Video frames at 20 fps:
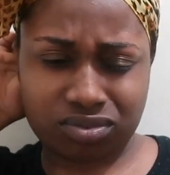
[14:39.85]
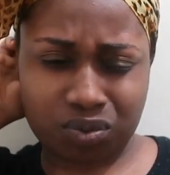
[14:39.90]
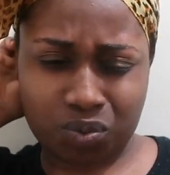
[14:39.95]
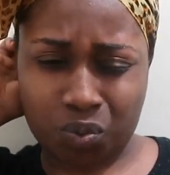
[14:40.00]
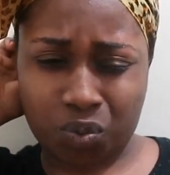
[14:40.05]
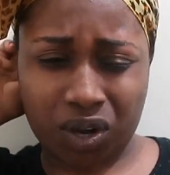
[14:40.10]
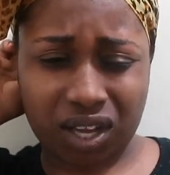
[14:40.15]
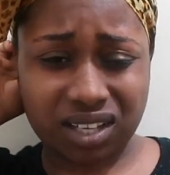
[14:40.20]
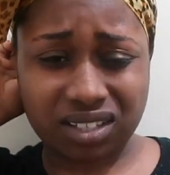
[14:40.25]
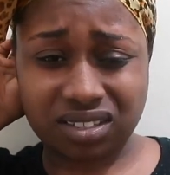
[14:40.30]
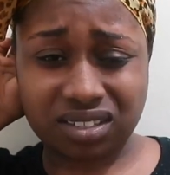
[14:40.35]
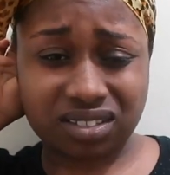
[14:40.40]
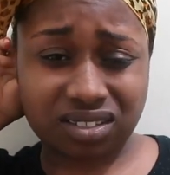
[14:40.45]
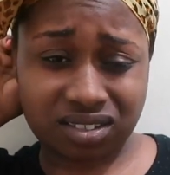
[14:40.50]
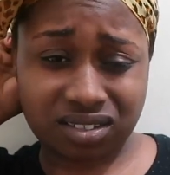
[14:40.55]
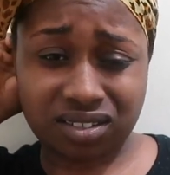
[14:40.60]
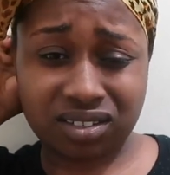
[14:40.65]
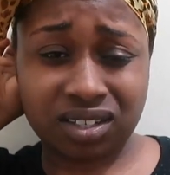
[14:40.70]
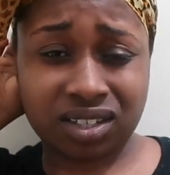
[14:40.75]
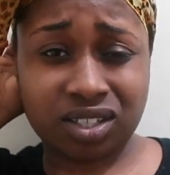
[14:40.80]

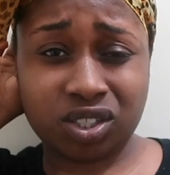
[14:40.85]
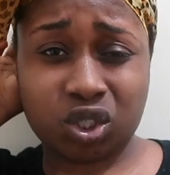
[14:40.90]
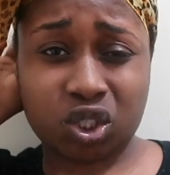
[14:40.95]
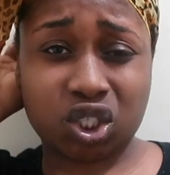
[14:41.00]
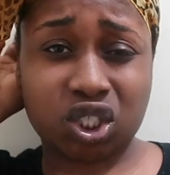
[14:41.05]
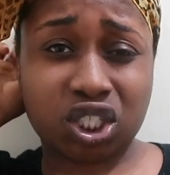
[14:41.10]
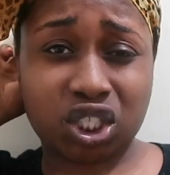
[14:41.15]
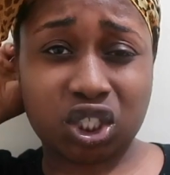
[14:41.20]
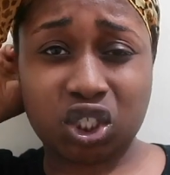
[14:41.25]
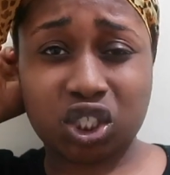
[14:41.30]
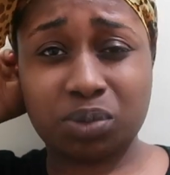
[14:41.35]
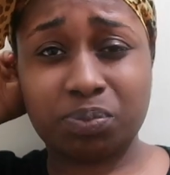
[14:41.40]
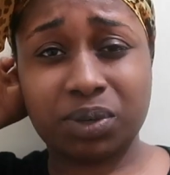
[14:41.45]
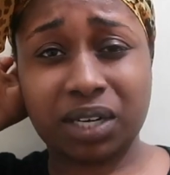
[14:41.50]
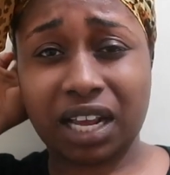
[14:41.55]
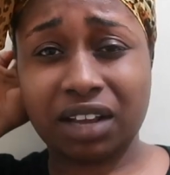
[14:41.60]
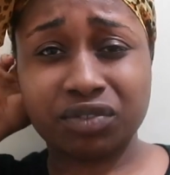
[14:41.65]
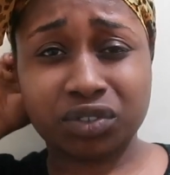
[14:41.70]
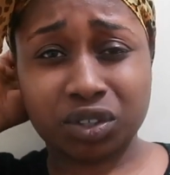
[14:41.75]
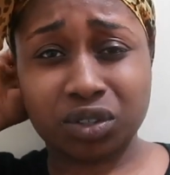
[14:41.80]
what? Just to ship it
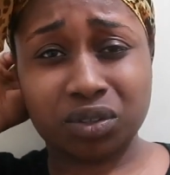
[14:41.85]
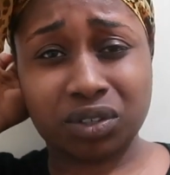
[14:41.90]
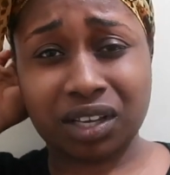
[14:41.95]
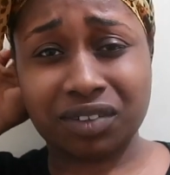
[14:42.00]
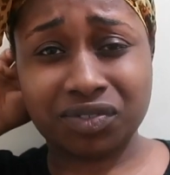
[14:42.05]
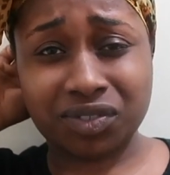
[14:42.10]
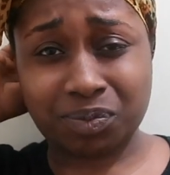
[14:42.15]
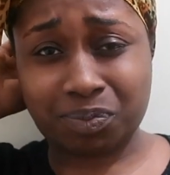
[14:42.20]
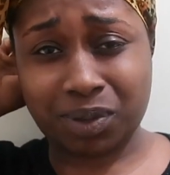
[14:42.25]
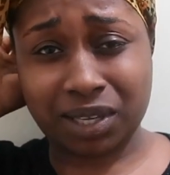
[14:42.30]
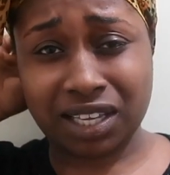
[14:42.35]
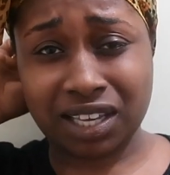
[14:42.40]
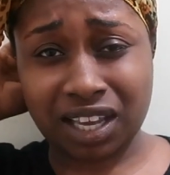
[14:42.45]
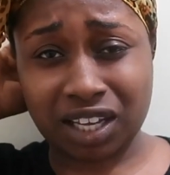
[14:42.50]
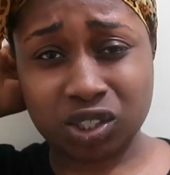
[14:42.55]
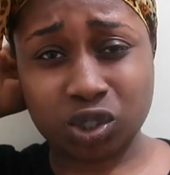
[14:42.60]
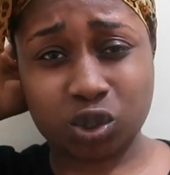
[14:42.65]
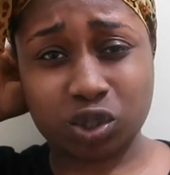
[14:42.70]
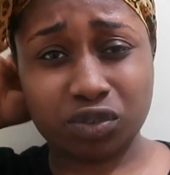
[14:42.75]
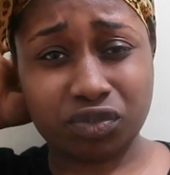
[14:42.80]
after, you have to pay
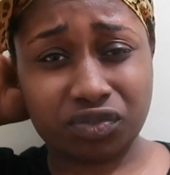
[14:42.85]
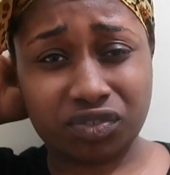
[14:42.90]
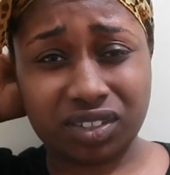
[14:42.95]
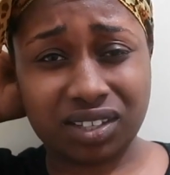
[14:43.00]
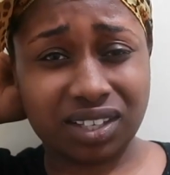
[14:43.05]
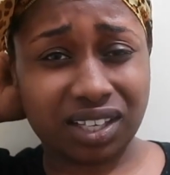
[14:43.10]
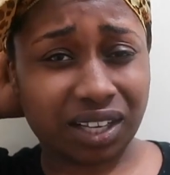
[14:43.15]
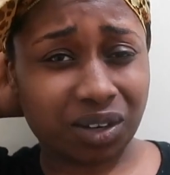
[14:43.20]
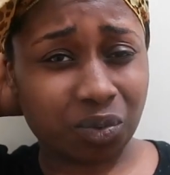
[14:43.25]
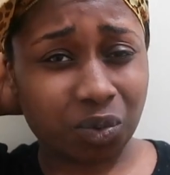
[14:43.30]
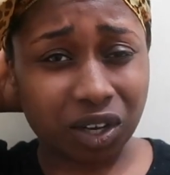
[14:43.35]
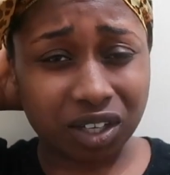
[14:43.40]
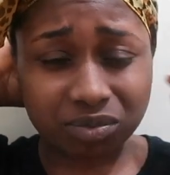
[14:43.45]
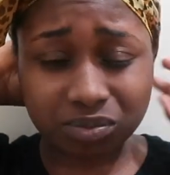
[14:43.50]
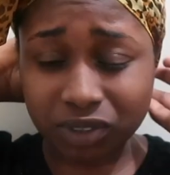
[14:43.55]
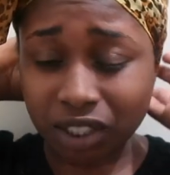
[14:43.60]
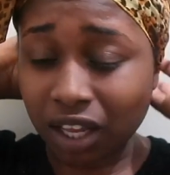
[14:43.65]
extra fee. Like, what?